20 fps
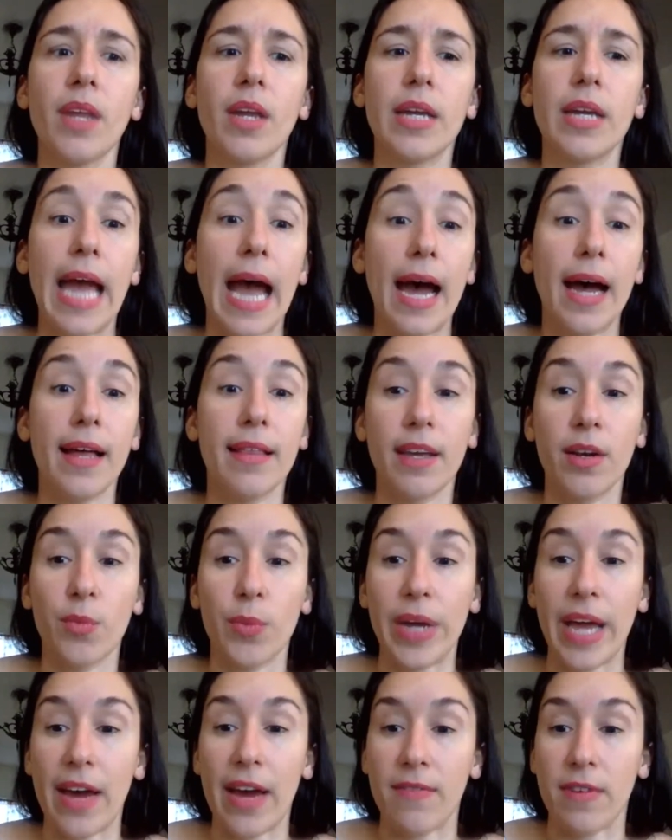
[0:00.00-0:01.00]
Yeah, and then
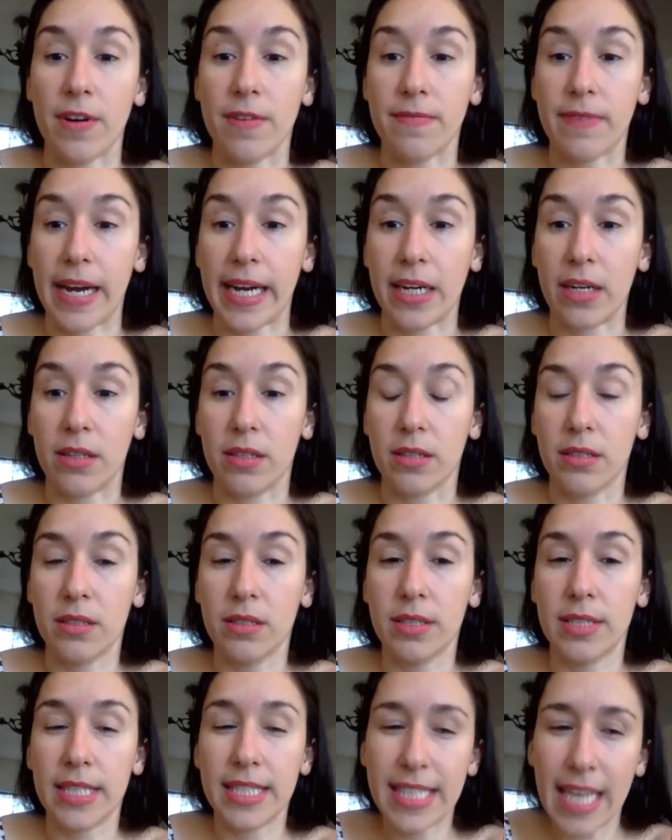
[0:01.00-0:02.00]
we have our final.
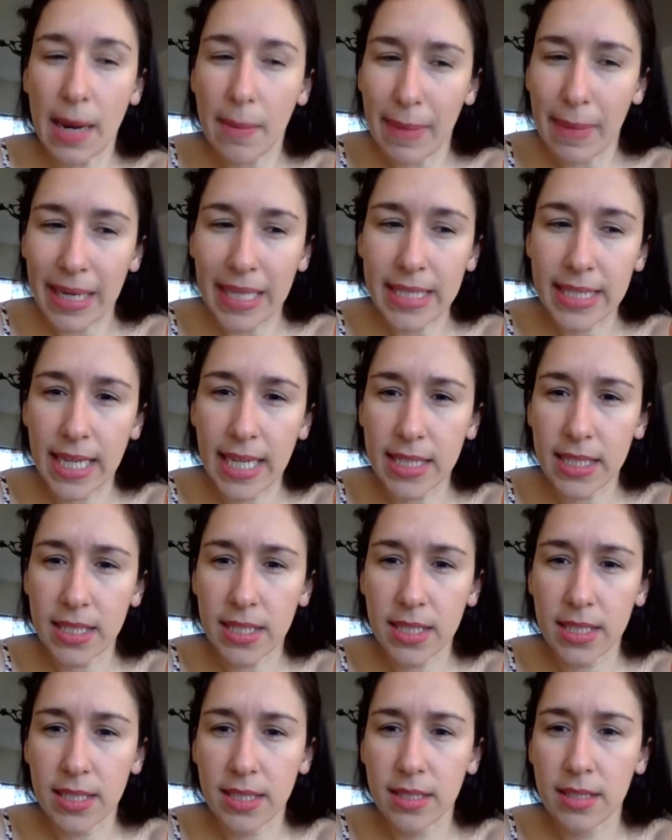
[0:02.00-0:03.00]
Does that make
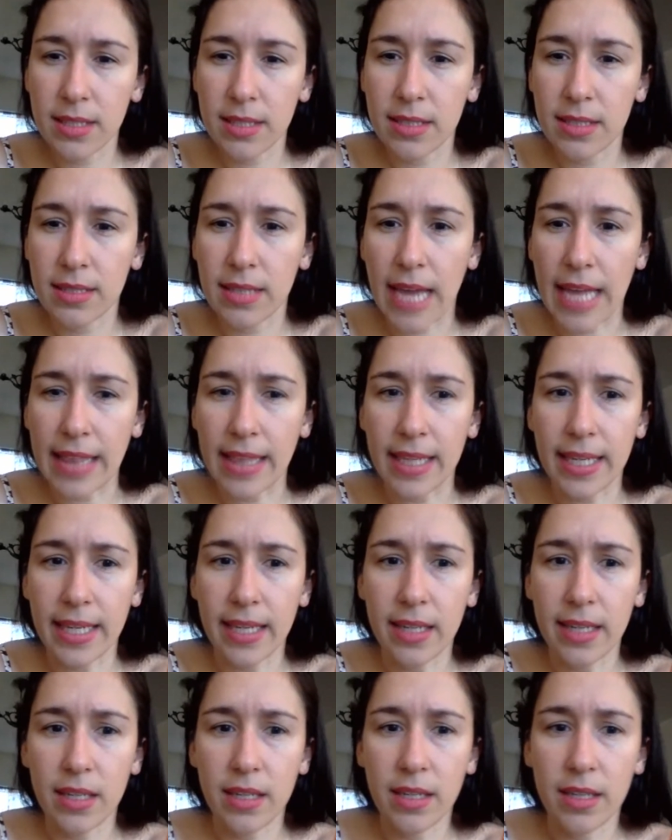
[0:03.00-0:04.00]
sense,
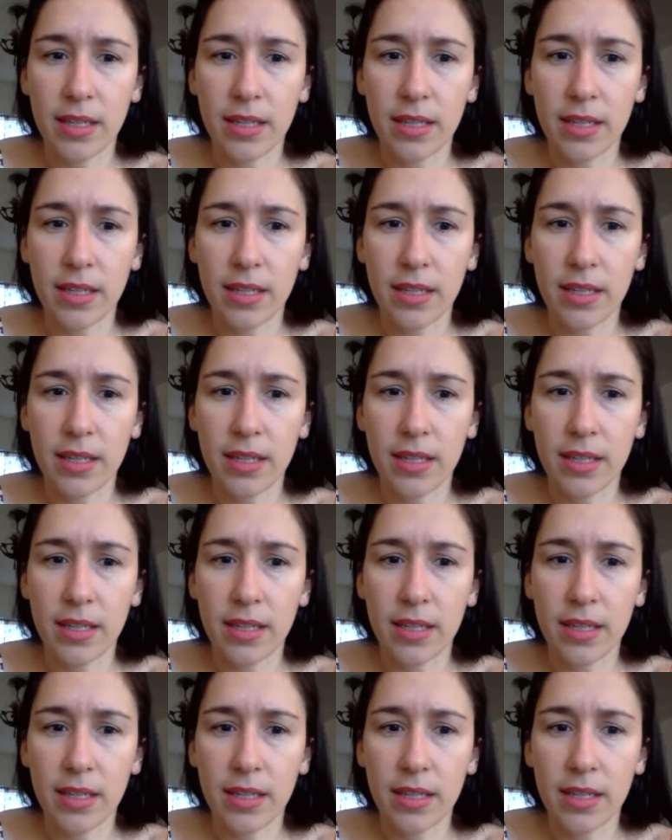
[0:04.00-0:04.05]
Anthony?